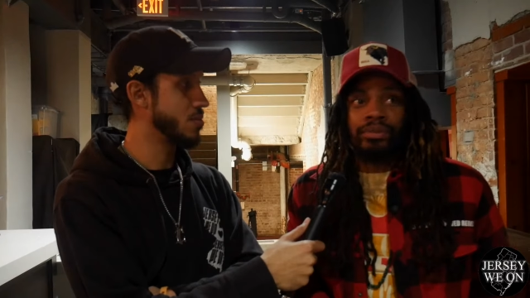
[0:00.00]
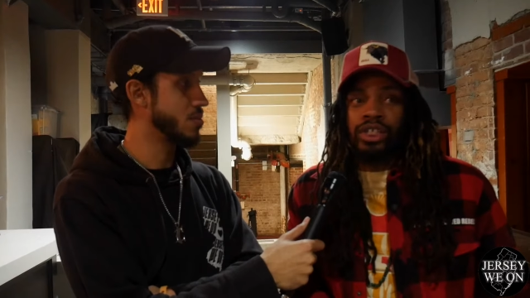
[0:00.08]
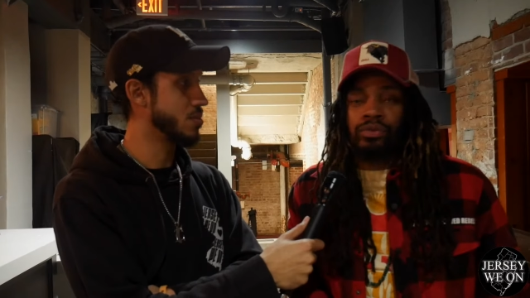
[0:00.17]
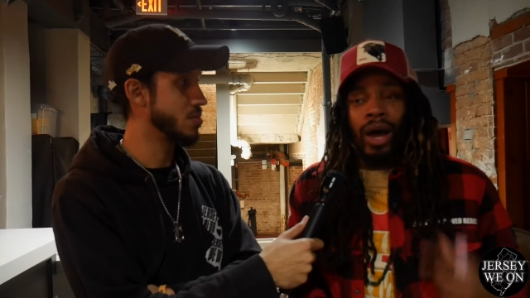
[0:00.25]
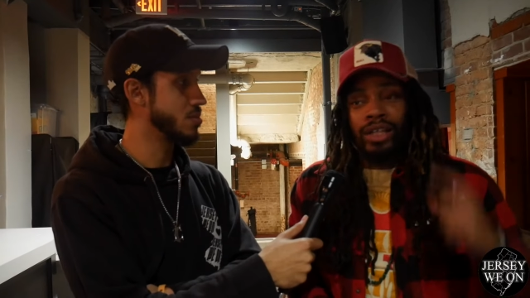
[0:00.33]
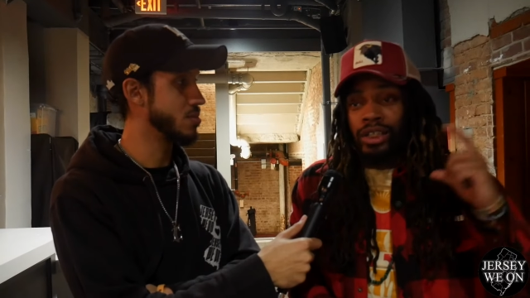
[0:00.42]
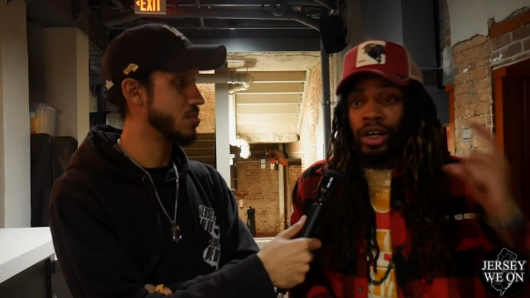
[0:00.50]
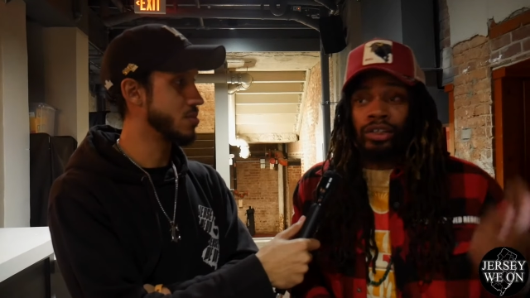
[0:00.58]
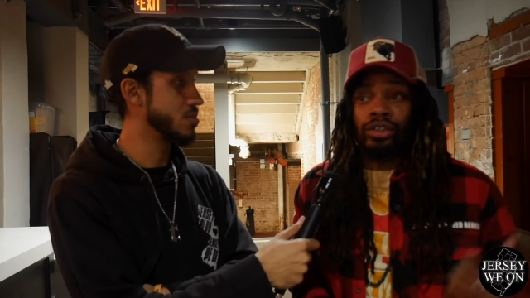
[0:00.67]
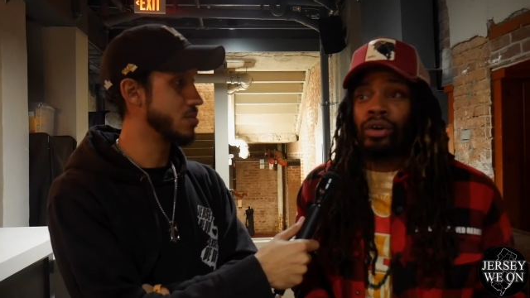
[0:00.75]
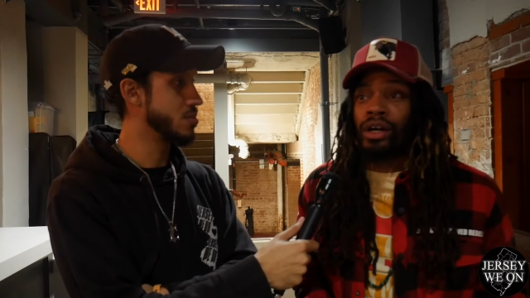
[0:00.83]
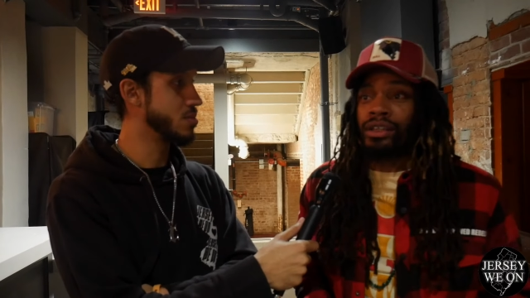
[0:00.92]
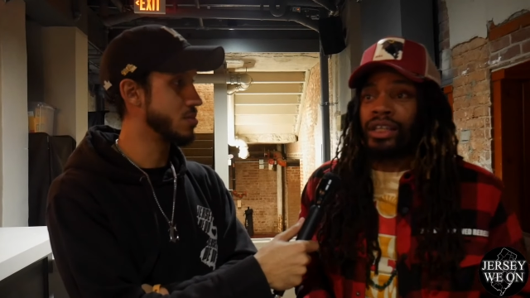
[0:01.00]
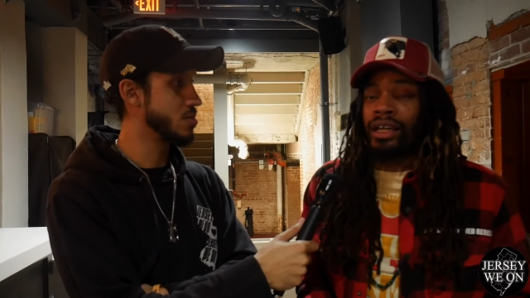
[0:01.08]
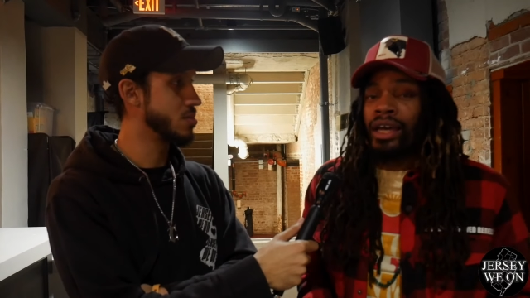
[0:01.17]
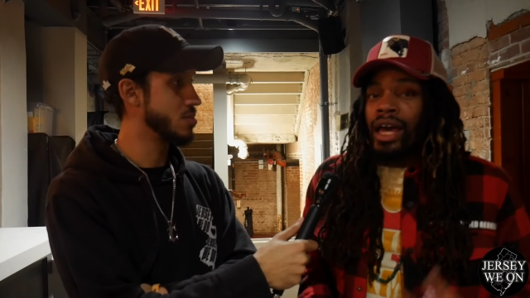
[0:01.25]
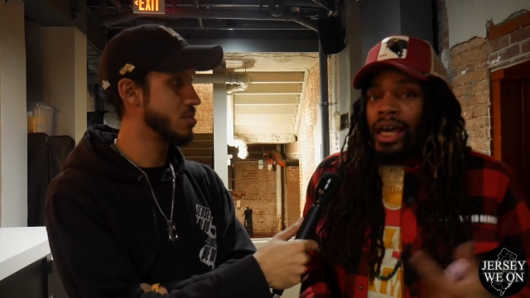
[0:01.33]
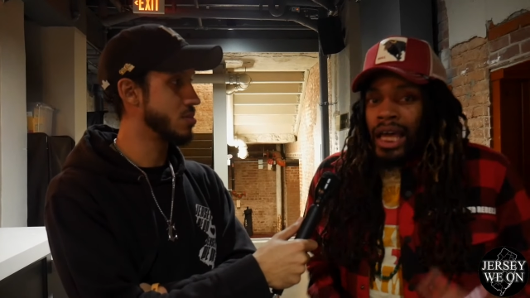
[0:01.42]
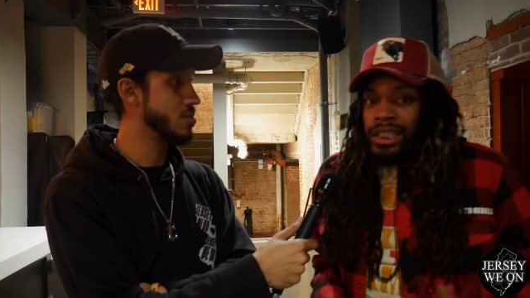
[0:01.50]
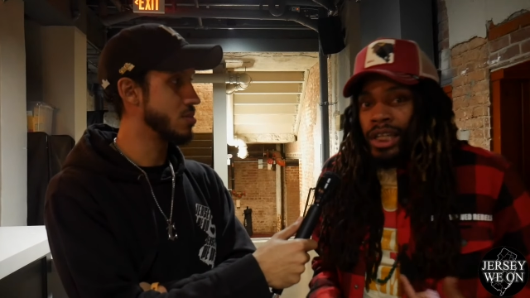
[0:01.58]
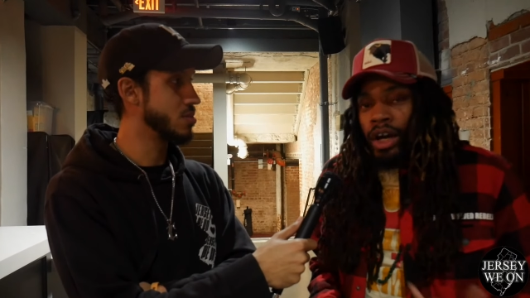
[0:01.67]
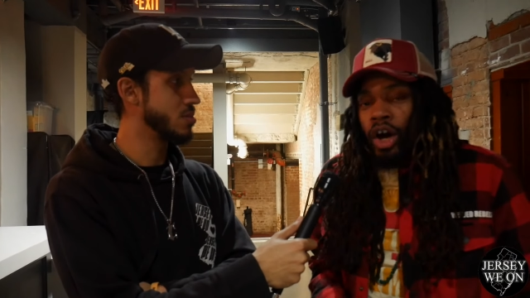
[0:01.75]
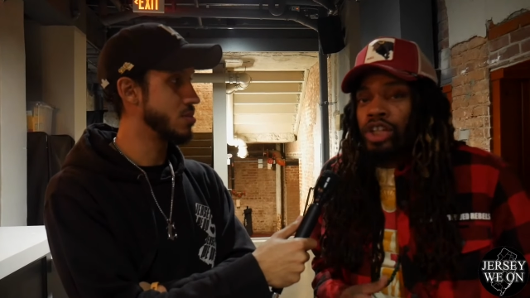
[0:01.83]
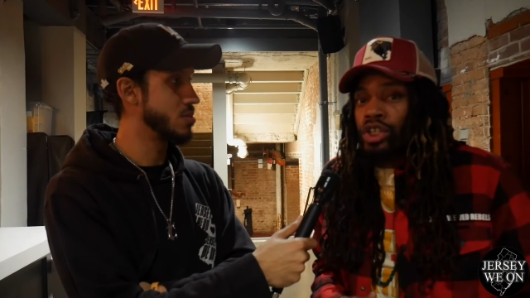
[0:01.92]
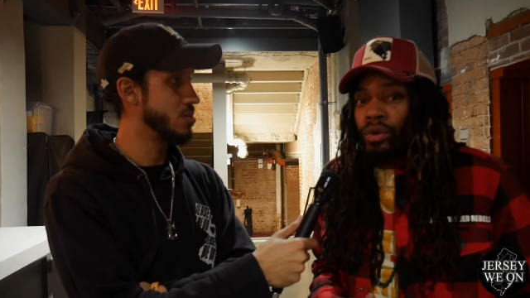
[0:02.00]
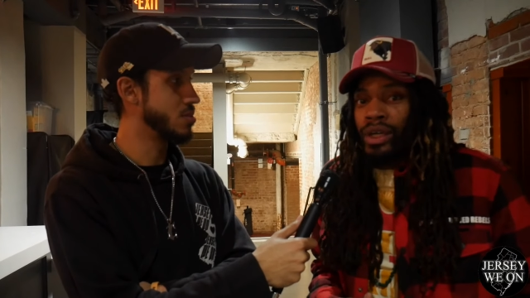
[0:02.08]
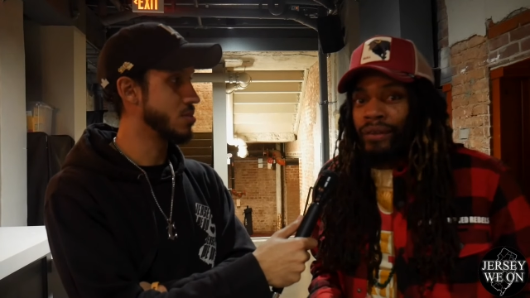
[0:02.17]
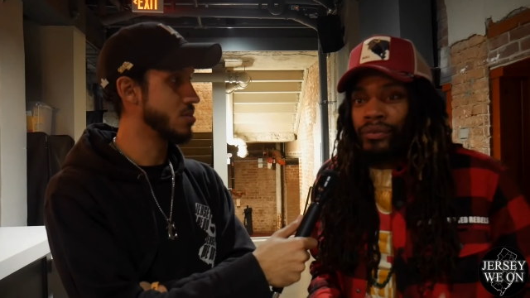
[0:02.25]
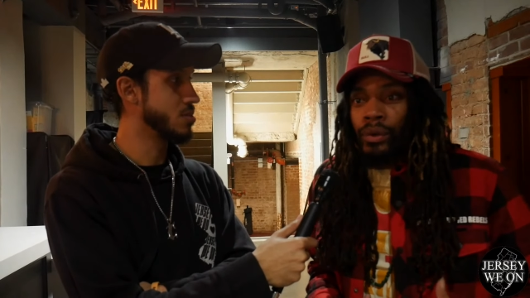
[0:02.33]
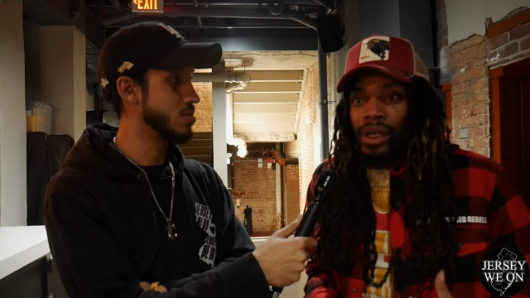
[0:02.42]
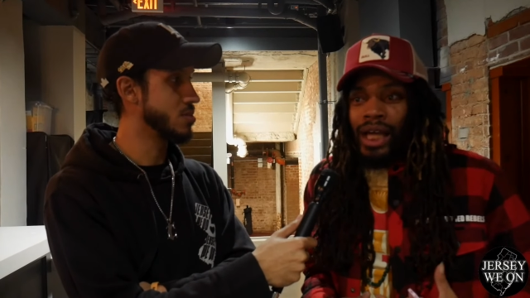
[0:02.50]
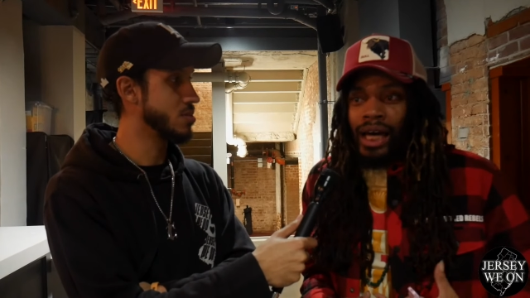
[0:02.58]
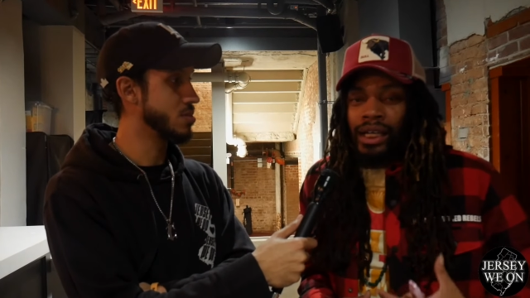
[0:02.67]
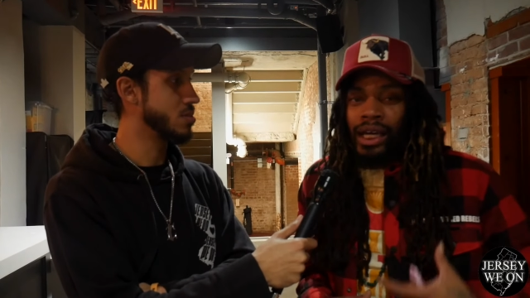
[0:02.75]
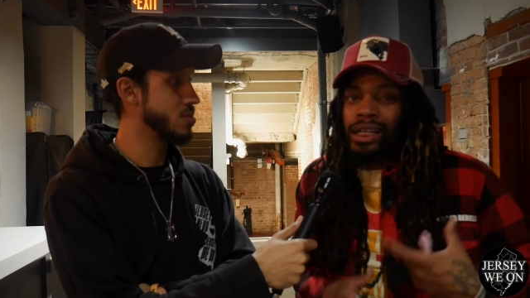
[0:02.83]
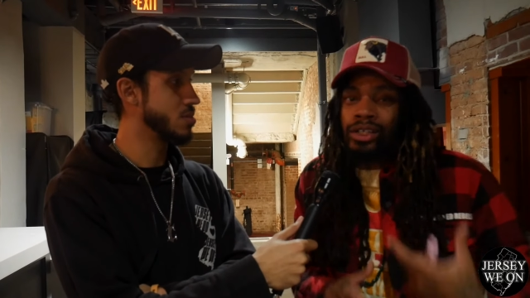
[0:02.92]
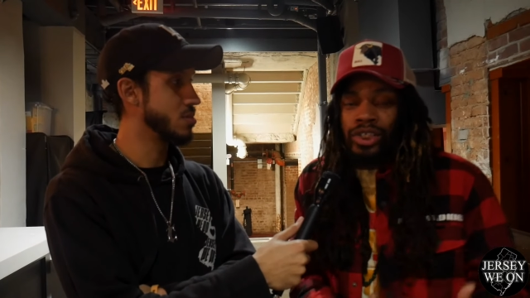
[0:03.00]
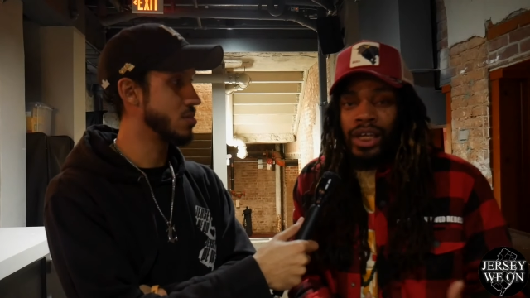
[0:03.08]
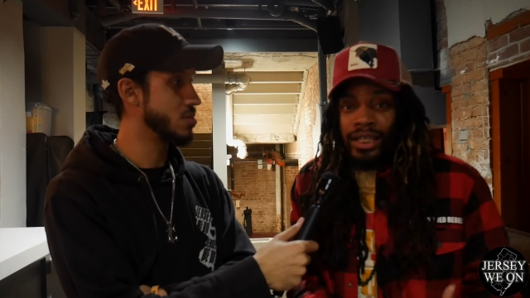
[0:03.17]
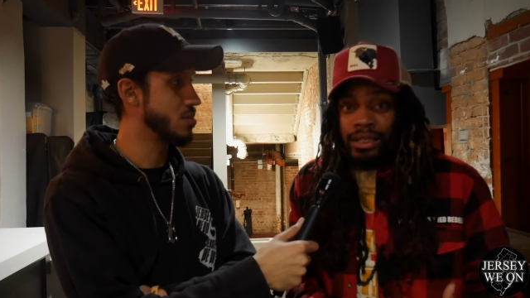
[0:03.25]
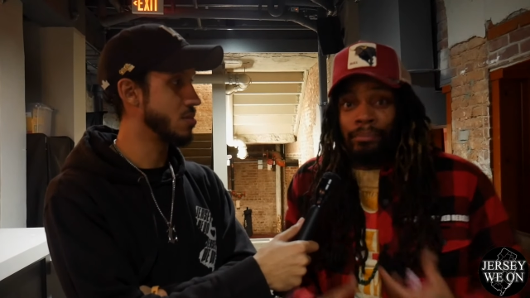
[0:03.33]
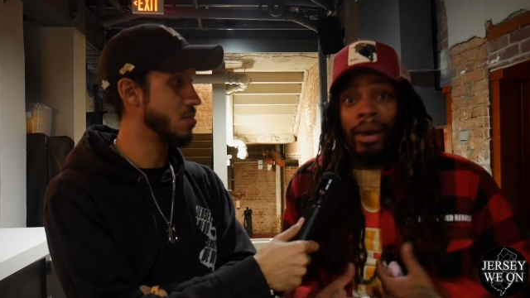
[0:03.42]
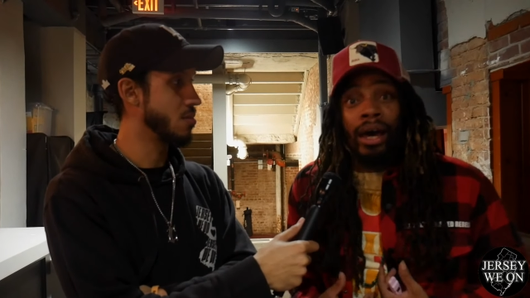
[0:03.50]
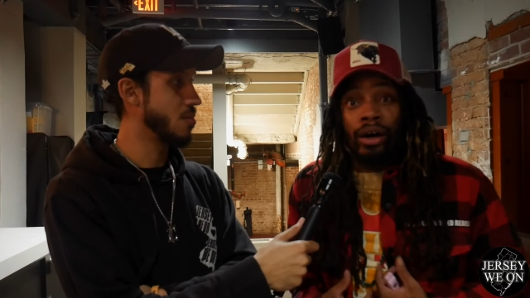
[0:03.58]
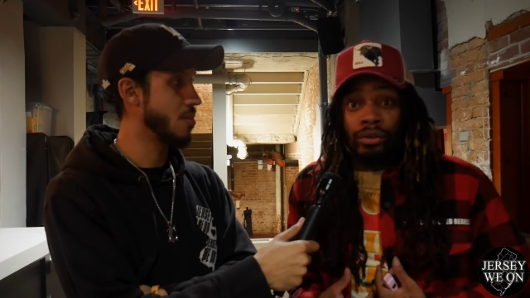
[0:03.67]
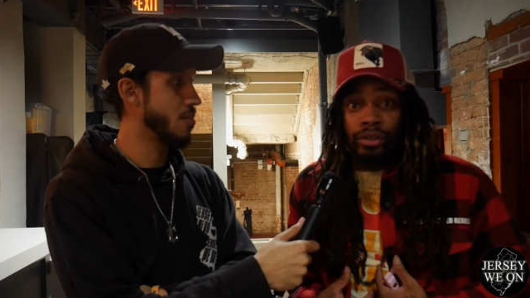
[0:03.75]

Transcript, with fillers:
Speaker 1: just watching her do her thing. That shit also give you a lot of energy as a male.